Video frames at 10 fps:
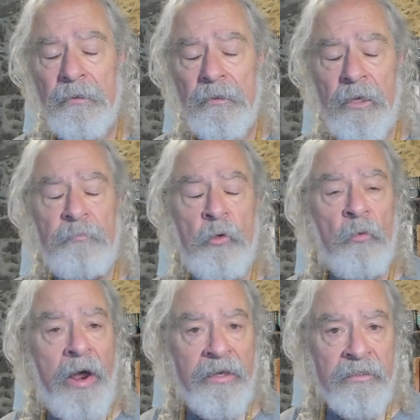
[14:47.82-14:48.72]
keep your
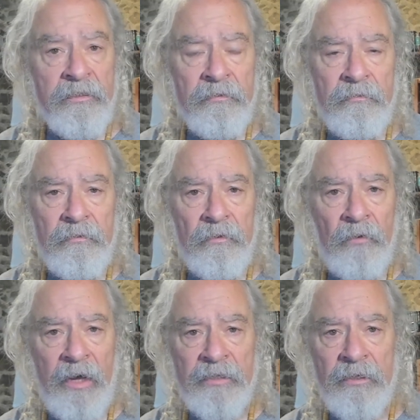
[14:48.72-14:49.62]
eyes on
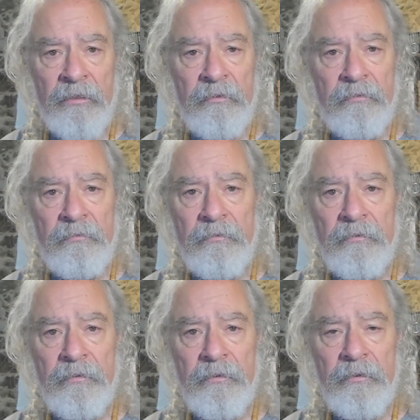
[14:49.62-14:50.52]
Gaza.
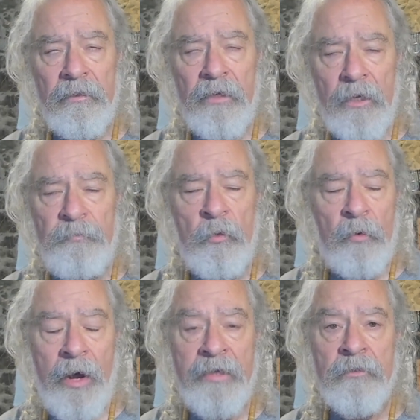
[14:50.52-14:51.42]
Keep your
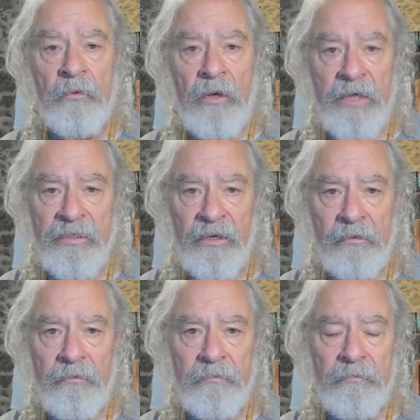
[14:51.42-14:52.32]
eyes on Gaza.
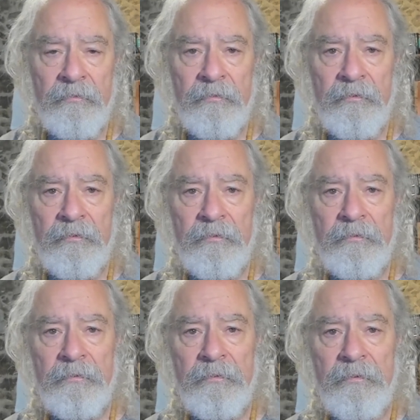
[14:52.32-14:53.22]

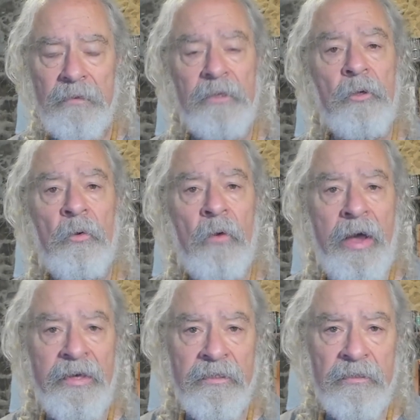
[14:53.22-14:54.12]
Let our
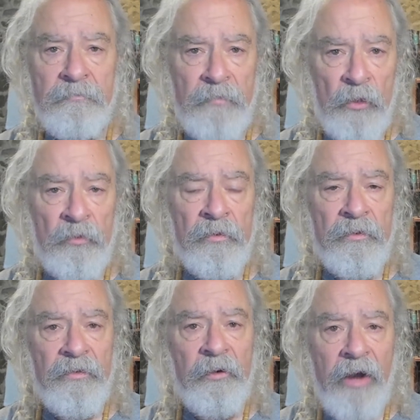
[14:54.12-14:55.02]
eyes mute
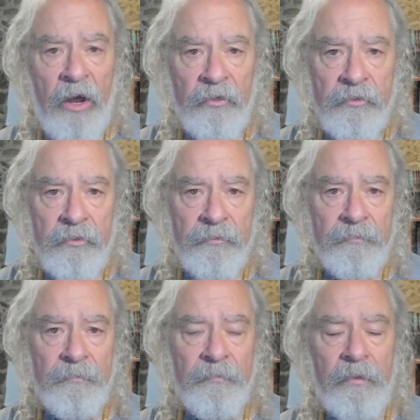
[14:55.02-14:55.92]
their guns.
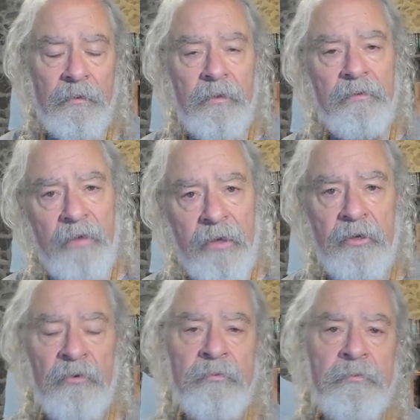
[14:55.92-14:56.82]
Thank
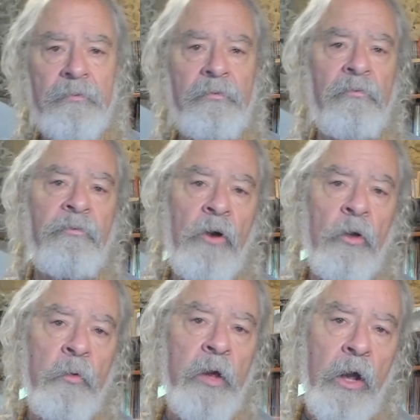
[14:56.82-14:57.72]
you for
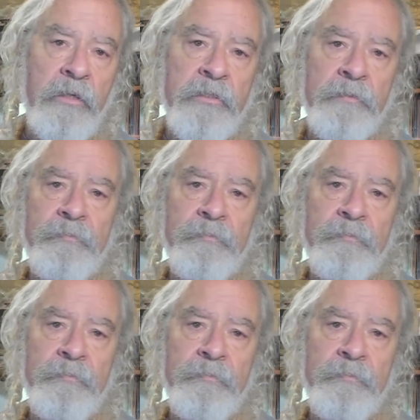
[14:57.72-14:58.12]
following us.